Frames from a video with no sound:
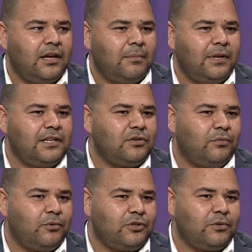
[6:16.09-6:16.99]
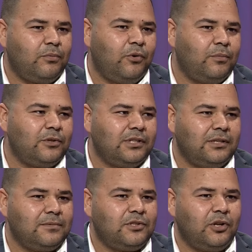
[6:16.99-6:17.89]
place of worship for
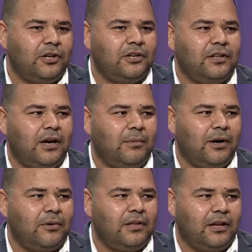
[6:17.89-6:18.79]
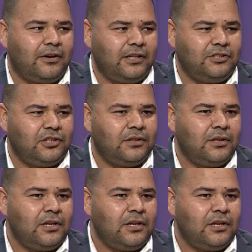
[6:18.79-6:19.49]
Muslims, to learn about the religion,